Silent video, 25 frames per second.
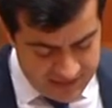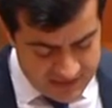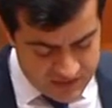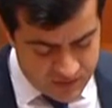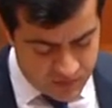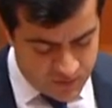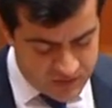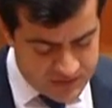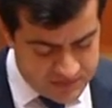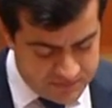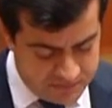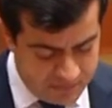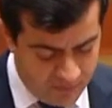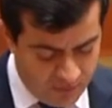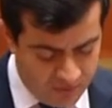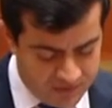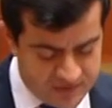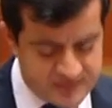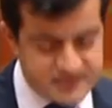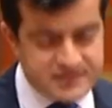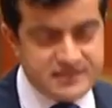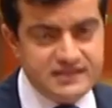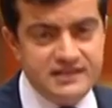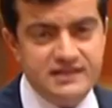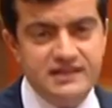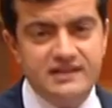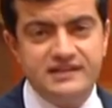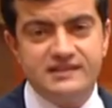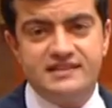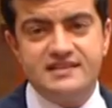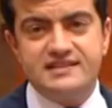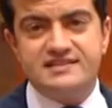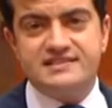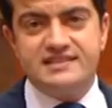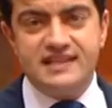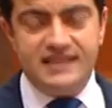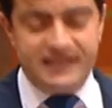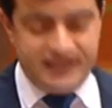his response to
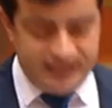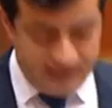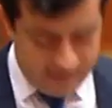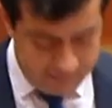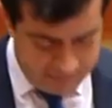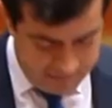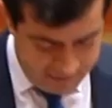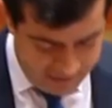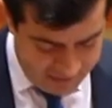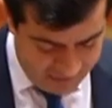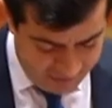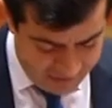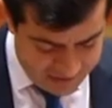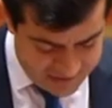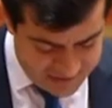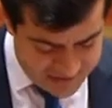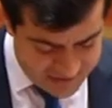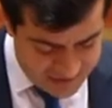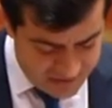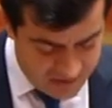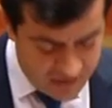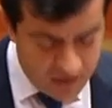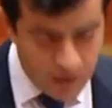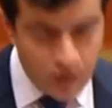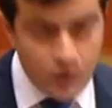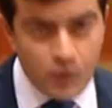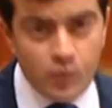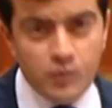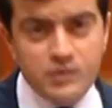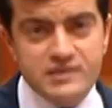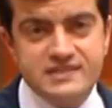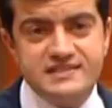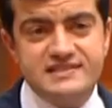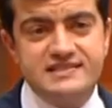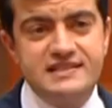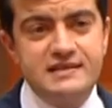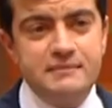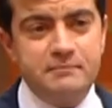Senator Peris
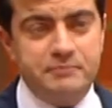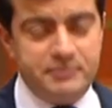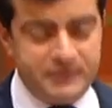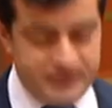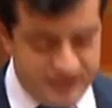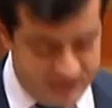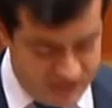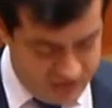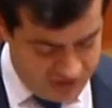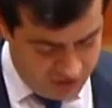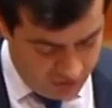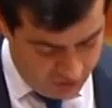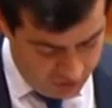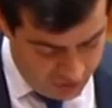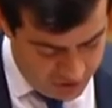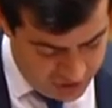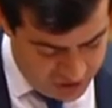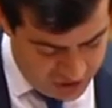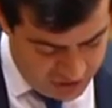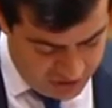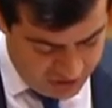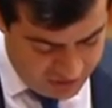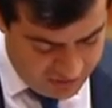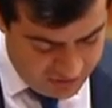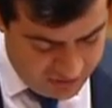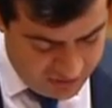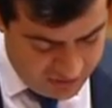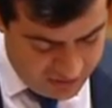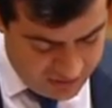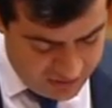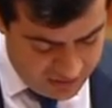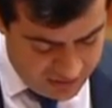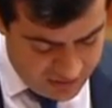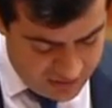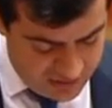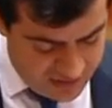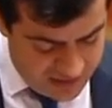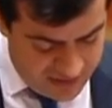was simply astonishing.
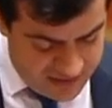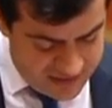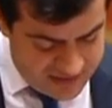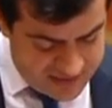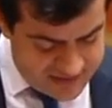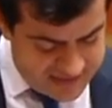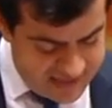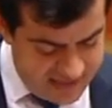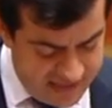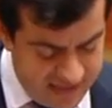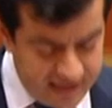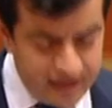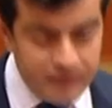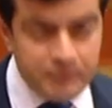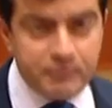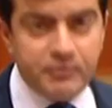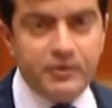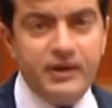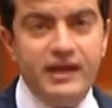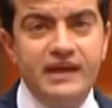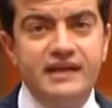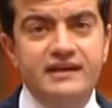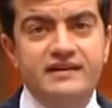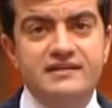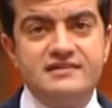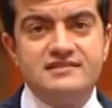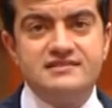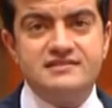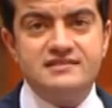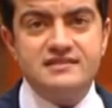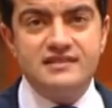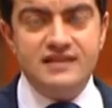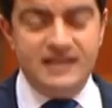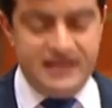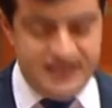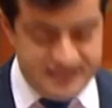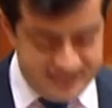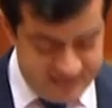Senator Brandis
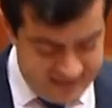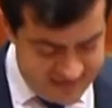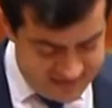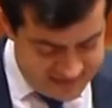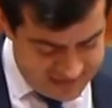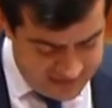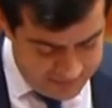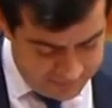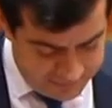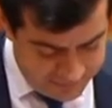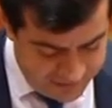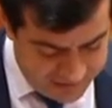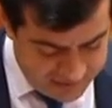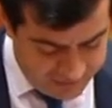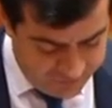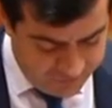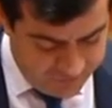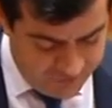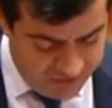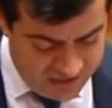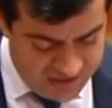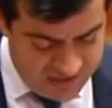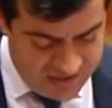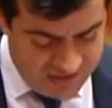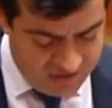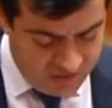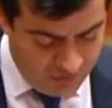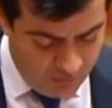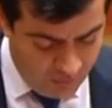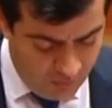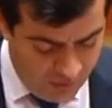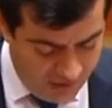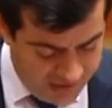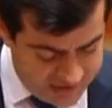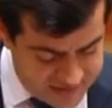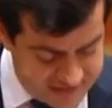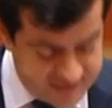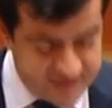isn't simply defending the
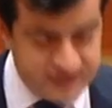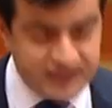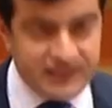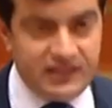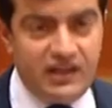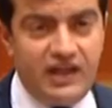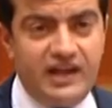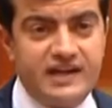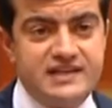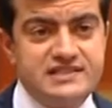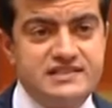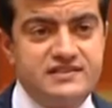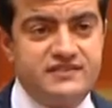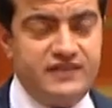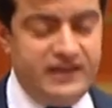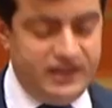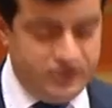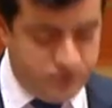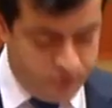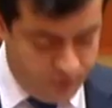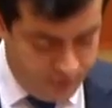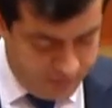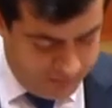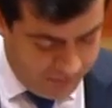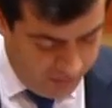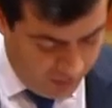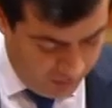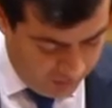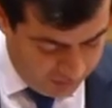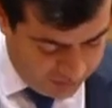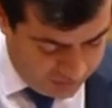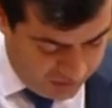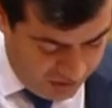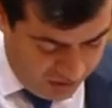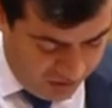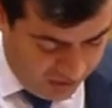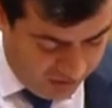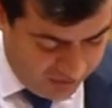rights of the likes of Andrew Bolt,
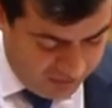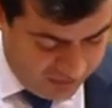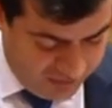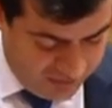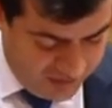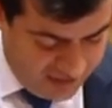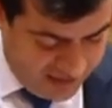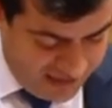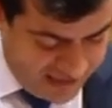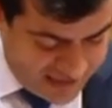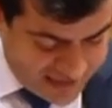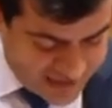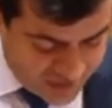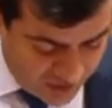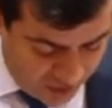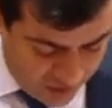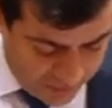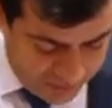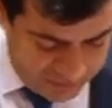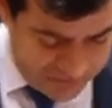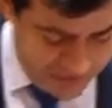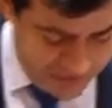no. He's gone